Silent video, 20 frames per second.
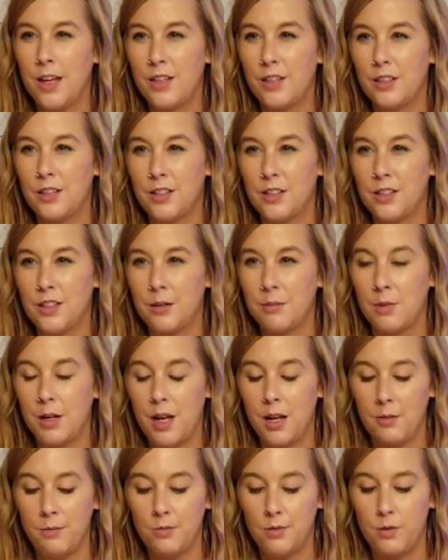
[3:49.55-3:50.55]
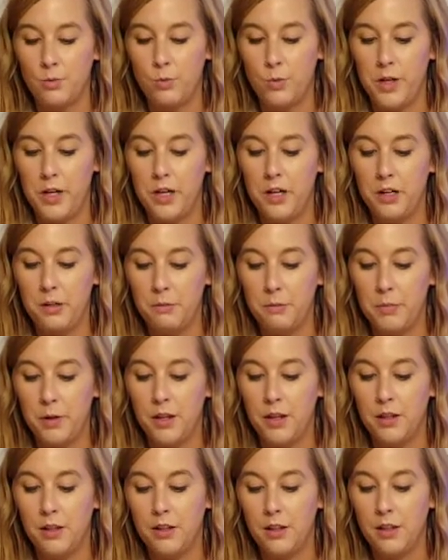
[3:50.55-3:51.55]
It's just sometimes weird,
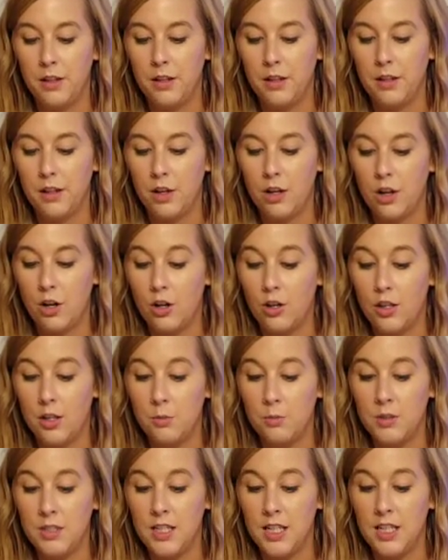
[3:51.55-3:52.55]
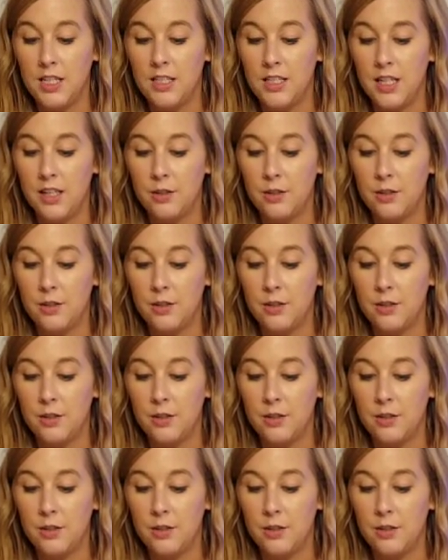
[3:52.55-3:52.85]
but calling them was easy.